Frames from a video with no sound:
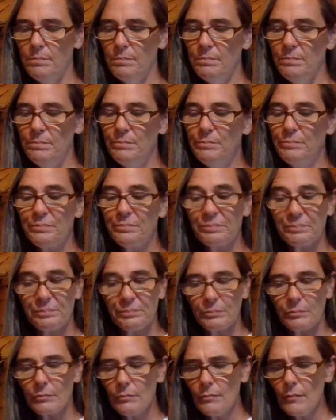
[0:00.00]

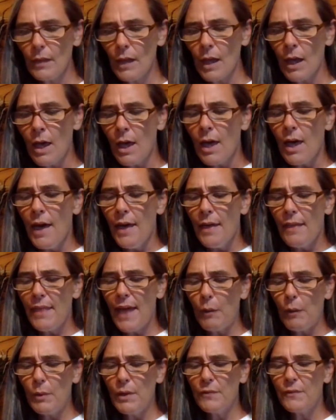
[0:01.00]

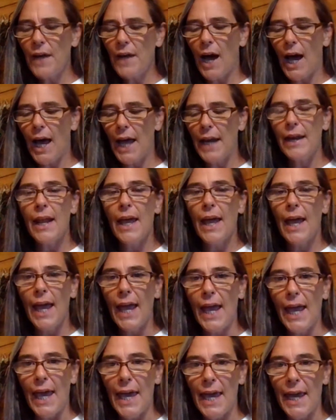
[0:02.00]
that we've got
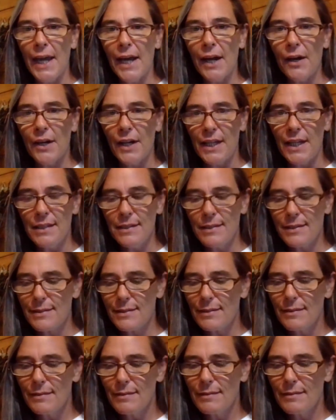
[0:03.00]

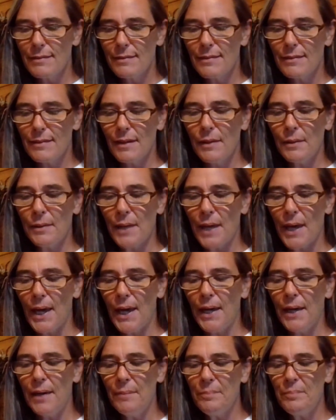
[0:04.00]
Aries,
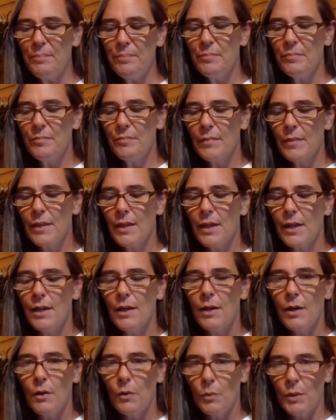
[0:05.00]
okay,
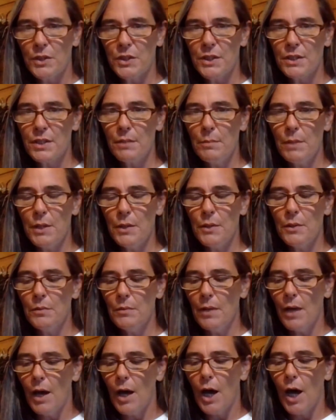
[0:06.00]
which is the
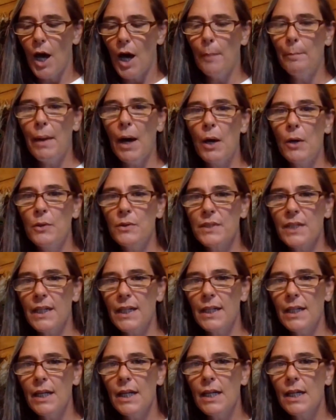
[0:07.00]
moon,
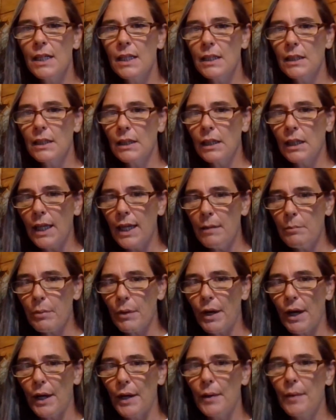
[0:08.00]
opposing
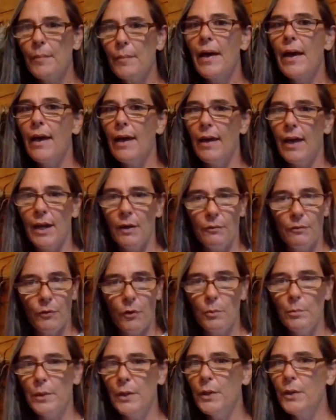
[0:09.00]
Libra. And a
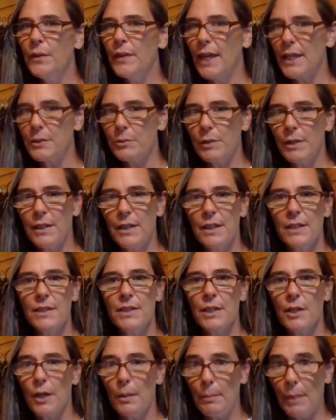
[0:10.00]
full moon, that's what it is,
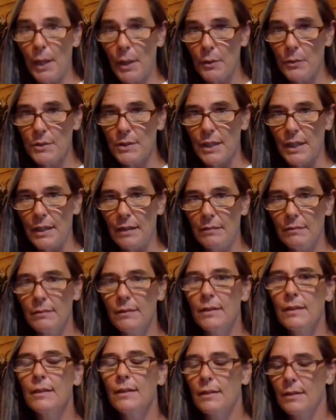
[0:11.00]
they're opposing.
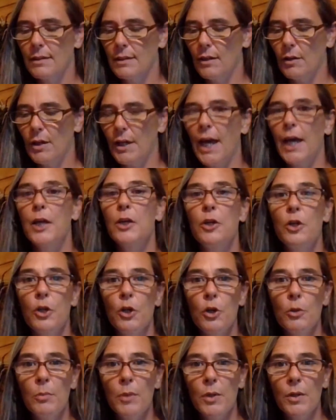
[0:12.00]
Okay,
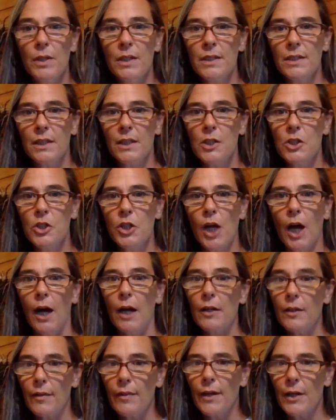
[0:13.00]
new moon is
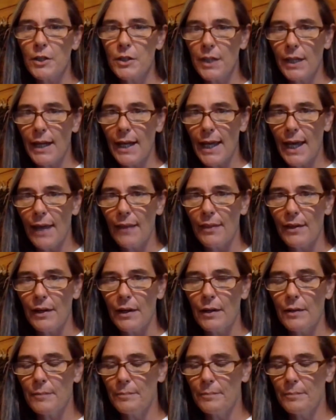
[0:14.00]
conjunct, they're together